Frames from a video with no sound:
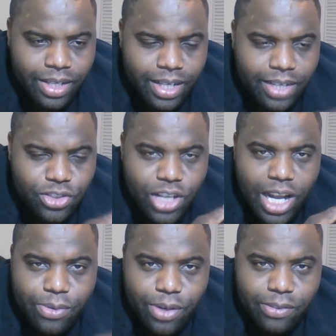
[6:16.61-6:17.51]
uh,
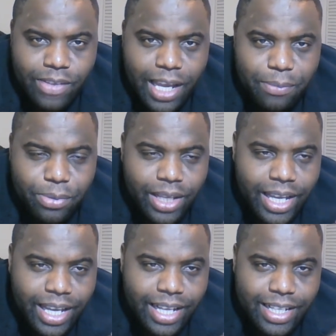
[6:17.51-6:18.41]
genre of
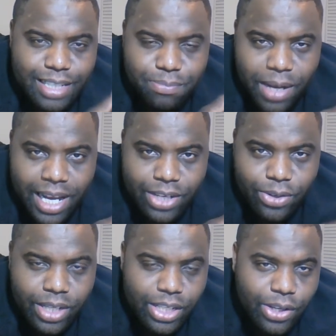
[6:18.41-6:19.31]
gameplay and expand
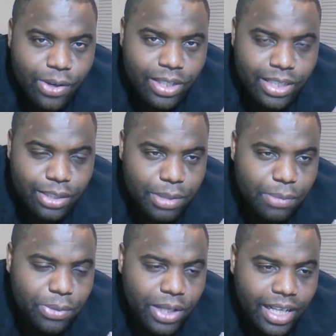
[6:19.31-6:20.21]
on it, you go to Little
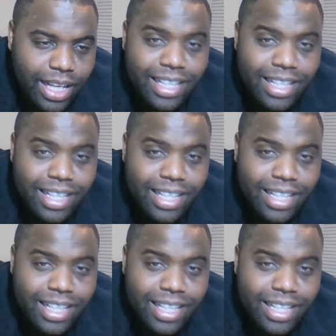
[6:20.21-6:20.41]
Big Planet.